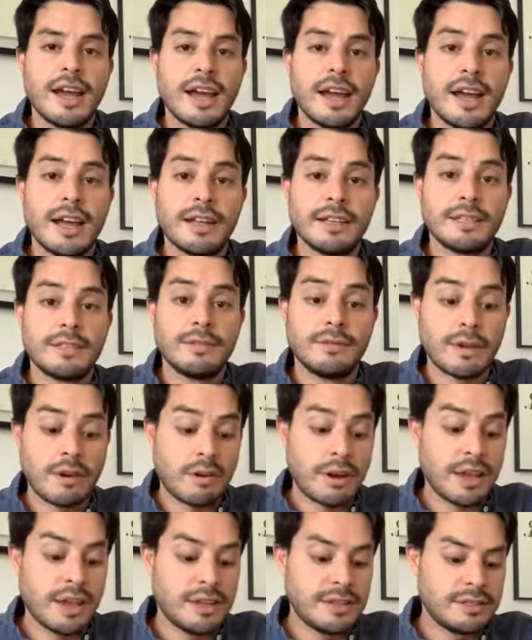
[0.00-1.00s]
it's
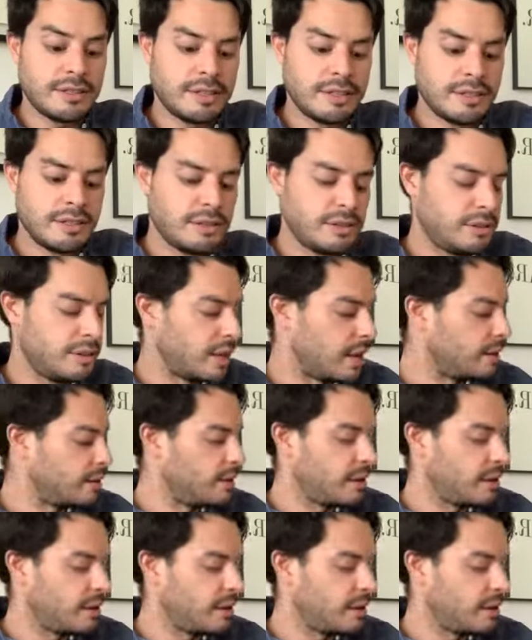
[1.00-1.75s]
very easy to do that.